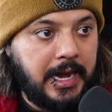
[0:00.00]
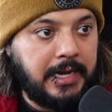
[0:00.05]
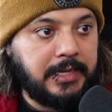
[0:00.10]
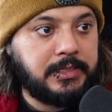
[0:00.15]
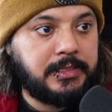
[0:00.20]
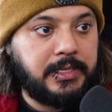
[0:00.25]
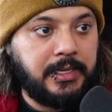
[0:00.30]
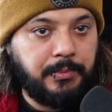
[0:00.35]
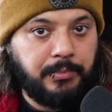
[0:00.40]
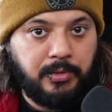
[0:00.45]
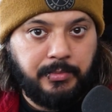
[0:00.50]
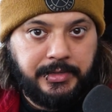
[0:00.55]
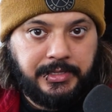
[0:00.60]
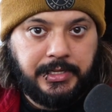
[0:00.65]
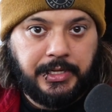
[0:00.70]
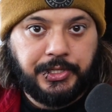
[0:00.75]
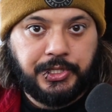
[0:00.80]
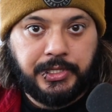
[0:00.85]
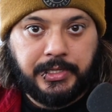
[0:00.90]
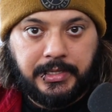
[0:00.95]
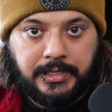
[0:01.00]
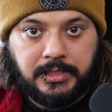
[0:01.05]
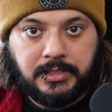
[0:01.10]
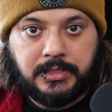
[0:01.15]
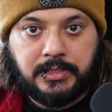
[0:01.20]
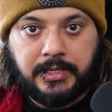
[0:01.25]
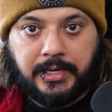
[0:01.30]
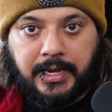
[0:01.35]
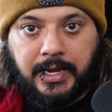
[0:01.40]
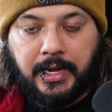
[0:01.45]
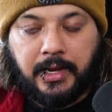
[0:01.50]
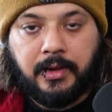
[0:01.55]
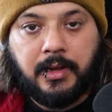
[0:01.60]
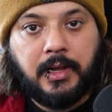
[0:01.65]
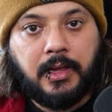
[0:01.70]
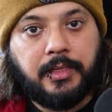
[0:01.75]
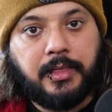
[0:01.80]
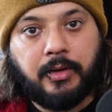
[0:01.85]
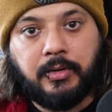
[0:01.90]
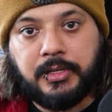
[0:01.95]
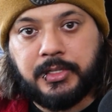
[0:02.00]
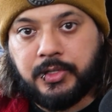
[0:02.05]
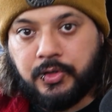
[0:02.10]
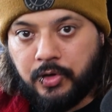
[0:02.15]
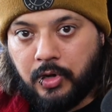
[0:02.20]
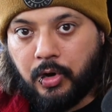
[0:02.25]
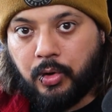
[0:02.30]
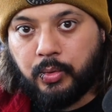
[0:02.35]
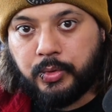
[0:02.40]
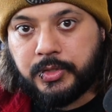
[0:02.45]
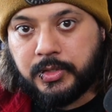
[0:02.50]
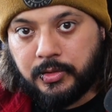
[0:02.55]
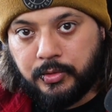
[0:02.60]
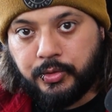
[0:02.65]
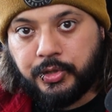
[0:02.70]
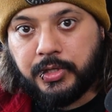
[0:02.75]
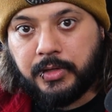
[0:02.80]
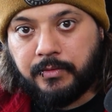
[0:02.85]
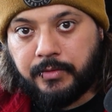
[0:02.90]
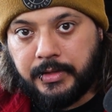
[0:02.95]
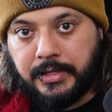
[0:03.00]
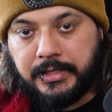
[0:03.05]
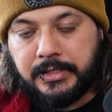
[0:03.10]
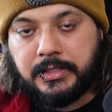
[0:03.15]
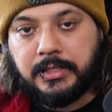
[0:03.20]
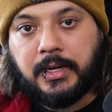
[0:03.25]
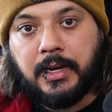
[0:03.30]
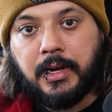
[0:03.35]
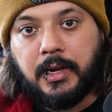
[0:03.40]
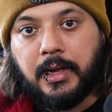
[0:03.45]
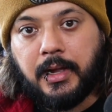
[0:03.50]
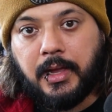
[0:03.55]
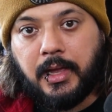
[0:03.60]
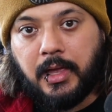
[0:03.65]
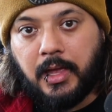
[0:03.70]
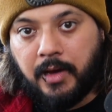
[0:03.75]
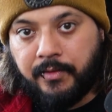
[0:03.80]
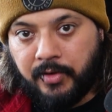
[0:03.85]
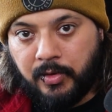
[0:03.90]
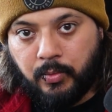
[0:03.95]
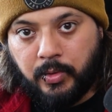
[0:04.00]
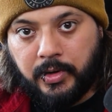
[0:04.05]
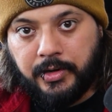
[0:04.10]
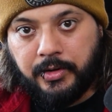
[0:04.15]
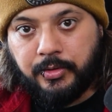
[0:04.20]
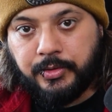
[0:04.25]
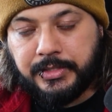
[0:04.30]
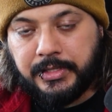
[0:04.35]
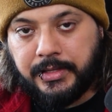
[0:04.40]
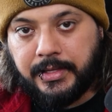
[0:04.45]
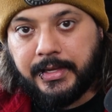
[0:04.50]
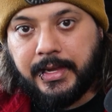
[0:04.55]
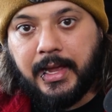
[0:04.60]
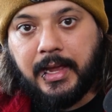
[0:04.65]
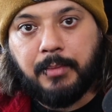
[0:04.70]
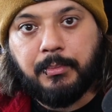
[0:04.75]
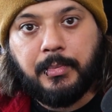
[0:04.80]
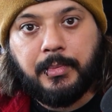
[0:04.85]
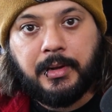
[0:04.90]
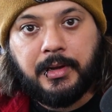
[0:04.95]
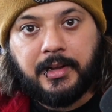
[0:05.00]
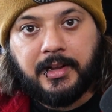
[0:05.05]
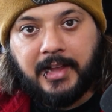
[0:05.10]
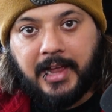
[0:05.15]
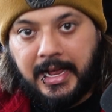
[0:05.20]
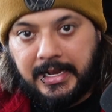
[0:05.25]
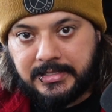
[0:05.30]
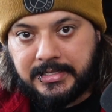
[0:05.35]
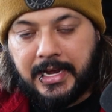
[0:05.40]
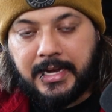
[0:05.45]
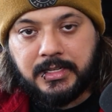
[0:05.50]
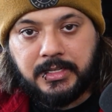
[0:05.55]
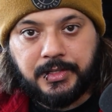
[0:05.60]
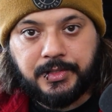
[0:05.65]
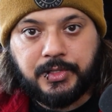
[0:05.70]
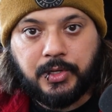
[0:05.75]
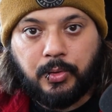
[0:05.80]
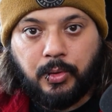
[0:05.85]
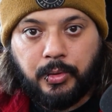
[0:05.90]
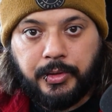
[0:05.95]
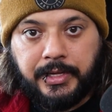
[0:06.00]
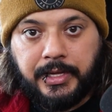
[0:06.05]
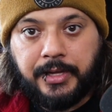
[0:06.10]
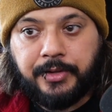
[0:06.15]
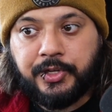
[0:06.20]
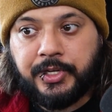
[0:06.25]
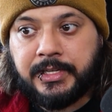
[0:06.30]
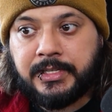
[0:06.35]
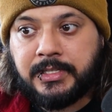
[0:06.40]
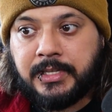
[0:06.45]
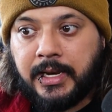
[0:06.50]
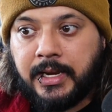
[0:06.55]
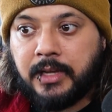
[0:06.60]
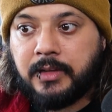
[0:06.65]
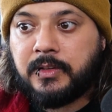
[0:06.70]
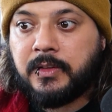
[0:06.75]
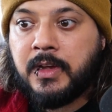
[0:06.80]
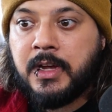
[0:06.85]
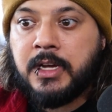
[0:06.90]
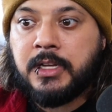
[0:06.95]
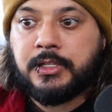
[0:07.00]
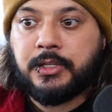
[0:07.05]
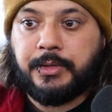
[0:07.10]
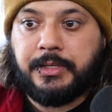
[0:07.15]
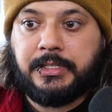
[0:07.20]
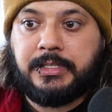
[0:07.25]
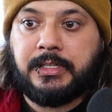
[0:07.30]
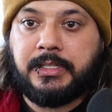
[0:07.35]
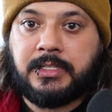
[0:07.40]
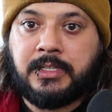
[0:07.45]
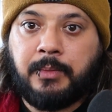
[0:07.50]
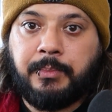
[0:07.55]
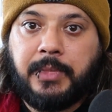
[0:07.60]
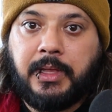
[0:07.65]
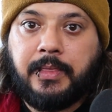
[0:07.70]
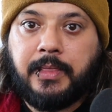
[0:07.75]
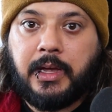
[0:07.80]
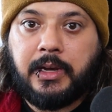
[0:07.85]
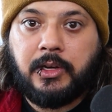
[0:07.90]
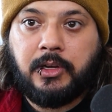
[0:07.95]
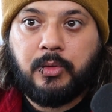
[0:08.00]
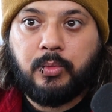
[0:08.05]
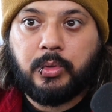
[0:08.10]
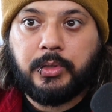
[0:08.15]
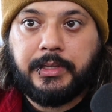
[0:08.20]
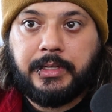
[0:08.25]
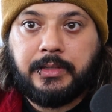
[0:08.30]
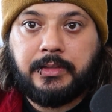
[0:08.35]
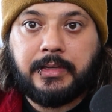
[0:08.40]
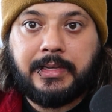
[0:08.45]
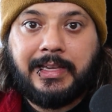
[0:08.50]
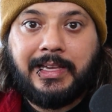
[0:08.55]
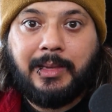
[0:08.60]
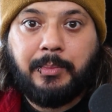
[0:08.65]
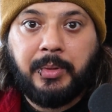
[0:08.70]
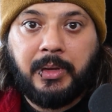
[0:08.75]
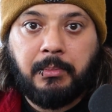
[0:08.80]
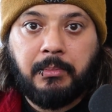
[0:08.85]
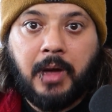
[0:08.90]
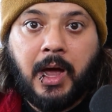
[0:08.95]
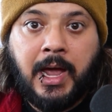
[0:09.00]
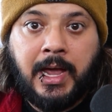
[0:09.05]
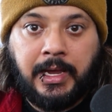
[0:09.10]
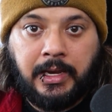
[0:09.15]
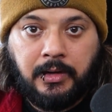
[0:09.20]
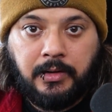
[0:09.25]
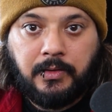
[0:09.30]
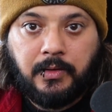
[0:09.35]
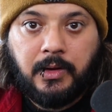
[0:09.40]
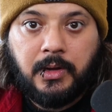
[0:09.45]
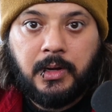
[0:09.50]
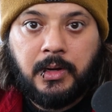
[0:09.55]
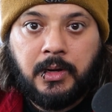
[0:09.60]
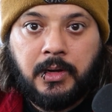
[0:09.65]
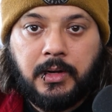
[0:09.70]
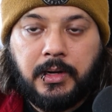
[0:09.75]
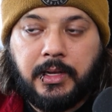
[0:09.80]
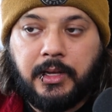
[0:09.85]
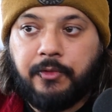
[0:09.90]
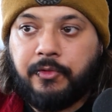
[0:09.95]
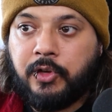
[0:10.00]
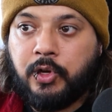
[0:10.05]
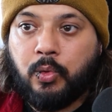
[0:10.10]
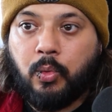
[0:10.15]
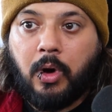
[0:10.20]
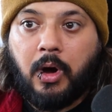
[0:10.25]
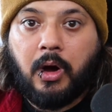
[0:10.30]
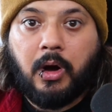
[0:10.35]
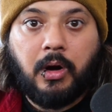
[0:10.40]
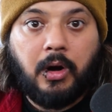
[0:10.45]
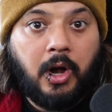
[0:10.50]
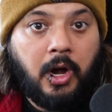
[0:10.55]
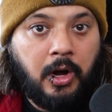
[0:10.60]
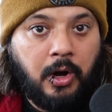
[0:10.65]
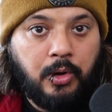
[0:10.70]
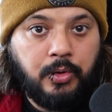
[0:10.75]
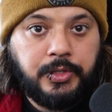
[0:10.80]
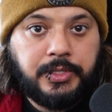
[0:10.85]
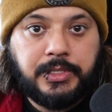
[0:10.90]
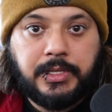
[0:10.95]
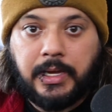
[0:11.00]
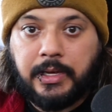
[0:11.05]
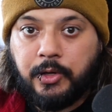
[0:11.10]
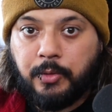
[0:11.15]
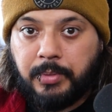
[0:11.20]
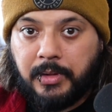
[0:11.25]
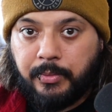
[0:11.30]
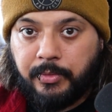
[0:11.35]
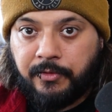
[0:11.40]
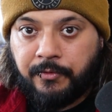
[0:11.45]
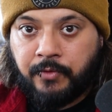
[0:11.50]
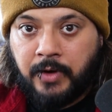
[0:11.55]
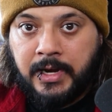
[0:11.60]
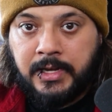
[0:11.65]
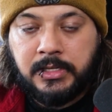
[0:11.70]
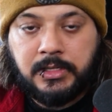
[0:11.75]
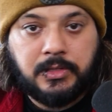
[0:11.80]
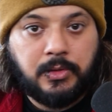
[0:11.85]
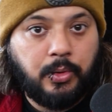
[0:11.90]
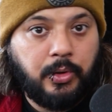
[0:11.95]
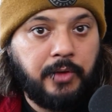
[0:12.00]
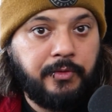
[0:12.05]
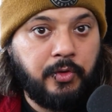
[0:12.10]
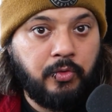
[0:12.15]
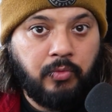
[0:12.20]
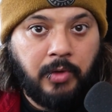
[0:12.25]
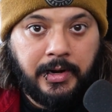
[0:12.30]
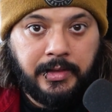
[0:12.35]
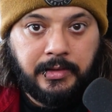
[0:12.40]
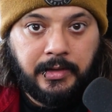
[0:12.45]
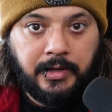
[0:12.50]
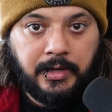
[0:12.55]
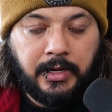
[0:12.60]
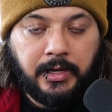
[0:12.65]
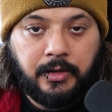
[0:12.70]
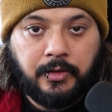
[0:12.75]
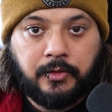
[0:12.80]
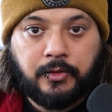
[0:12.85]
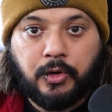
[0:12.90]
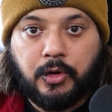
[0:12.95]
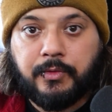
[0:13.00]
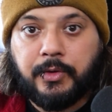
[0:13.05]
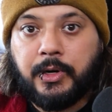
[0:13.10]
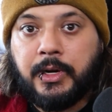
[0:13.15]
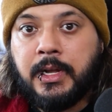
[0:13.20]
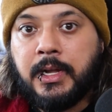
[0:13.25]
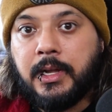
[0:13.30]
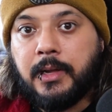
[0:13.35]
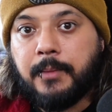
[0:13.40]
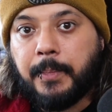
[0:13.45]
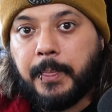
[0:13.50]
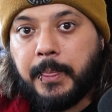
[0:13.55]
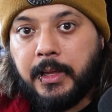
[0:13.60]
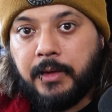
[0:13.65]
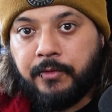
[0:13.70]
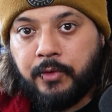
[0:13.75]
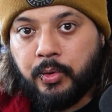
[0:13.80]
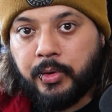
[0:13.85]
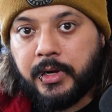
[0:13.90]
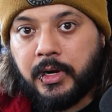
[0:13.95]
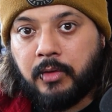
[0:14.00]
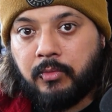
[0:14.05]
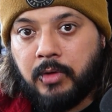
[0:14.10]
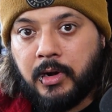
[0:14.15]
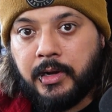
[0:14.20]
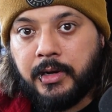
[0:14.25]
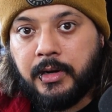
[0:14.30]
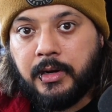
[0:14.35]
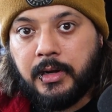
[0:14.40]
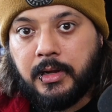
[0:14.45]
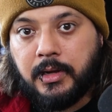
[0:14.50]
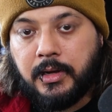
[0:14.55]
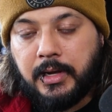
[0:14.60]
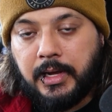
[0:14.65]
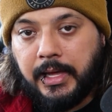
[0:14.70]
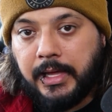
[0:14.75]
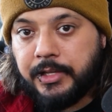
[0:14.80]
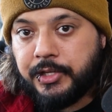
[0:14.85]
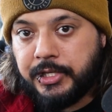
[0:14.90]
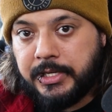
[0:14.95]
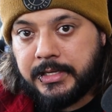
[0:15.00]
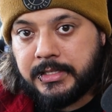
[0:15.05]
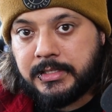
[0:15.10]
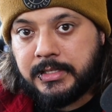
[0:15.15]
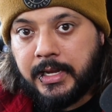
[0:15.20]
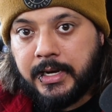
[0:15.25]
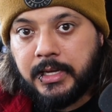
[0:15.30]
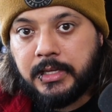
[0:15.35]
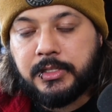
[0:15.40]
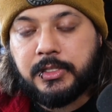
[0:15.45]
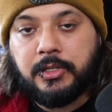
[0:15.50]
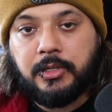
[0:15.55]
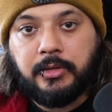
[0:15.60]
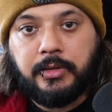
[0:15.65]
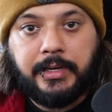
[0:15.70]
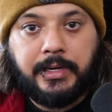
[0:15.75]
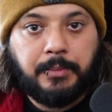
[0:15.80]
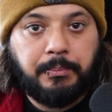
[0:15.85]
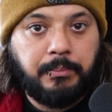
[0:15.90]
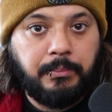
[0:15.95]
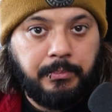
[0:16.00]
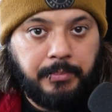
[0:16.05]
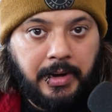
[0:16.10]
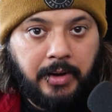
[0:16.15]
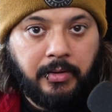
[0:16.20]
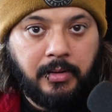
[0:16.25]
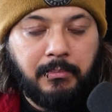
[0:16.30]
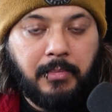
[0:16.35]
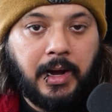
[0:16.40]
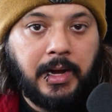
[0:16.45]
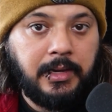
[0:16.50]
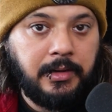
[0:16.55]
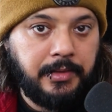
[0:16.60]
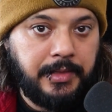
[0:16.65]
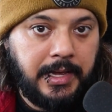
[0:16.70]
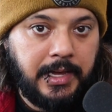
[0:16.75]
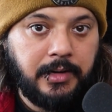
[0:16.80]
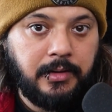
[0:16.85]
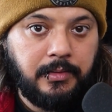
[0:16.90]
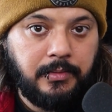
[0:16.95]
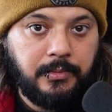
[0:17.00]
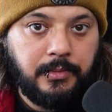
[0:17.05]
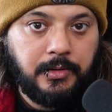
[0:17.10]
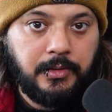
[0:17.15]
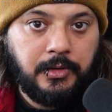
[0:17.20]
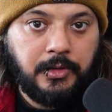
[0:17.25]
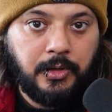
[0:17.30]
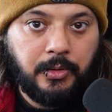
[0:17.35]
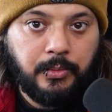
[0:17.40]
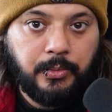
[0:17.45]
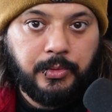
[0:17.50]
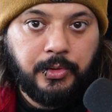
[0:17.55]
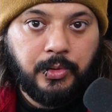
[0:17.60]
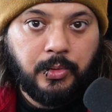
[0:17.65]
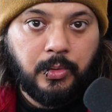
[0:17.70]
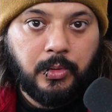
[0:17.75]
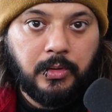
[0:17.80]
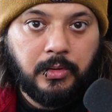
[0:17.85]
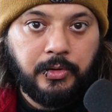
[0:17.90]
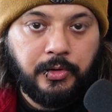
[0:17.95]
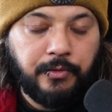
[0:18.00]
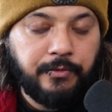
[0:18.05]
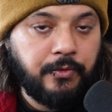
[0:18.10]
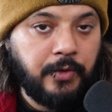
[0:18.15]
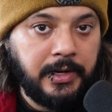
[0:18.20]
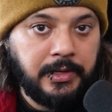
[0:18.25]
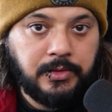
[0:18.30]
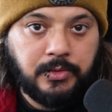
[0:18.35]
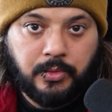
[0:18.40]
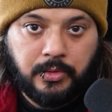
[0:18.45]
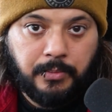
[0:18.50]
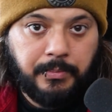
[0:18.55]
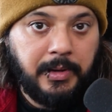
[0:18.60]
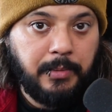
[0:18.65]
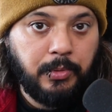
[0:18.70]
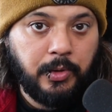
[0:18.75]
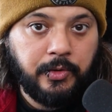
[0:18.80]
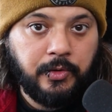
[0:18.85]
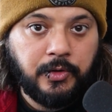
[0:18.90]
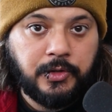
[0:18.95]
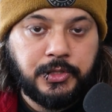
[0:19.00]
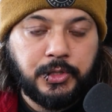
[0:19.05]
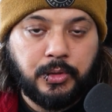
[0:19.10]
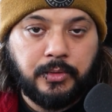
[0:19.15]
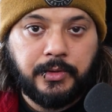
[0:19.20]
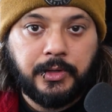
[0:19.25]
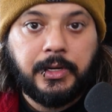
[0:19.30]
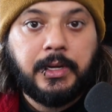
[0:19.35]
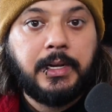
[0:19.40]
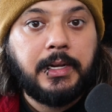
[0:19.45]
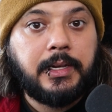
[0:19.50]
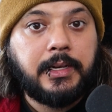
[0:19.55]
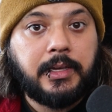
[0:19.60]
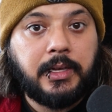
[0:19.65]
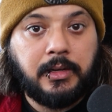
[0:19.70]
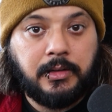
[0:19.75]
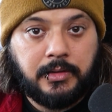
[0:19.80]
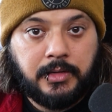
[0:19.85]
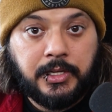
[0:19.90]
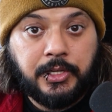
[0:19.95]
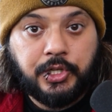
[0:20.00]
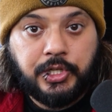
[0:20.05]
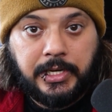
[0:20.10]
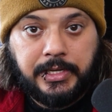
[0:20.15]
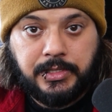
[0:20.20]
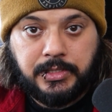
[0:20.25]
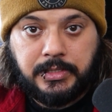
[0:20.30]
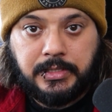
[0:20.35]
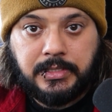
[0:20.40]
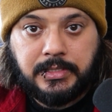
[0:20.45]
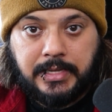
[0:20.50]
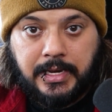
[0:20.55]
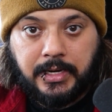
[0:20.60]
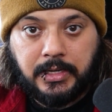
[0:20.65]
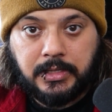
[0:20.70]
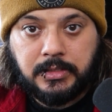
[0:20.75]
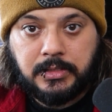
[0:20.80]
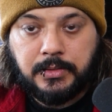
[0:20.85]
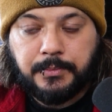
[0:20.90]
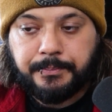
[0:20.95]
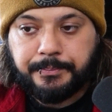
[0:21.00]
as the implementation is today, there is no solution for this. Everyone who's in the game has access to all the AGS settings, so this is something that you will need to keep in mind if you are a host and you play with friends, or if you run a dedicated server. If you're going to run AGS settings, you need to bear in mind that your friends or the people on your server can change these settings.